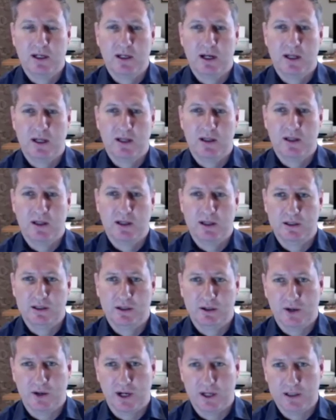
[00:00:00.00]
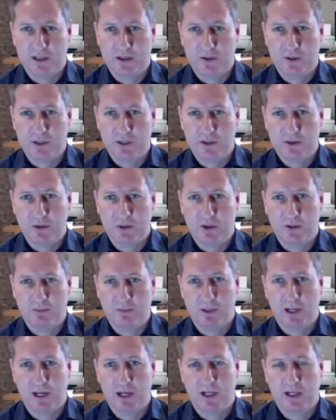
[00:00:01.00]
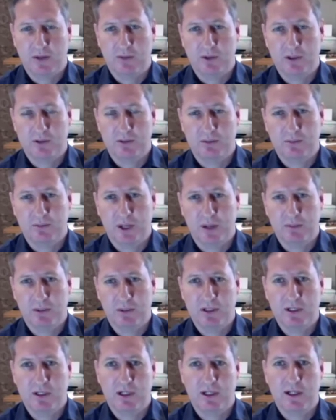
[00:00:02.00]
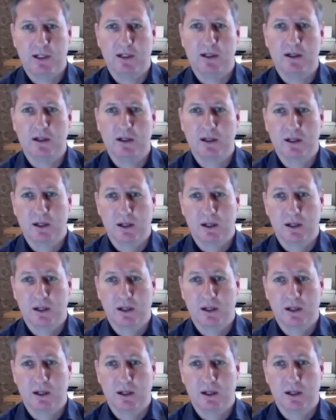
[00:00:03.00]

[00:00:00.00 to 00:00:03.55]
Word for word: and then the Integrated Resource Plan that was published in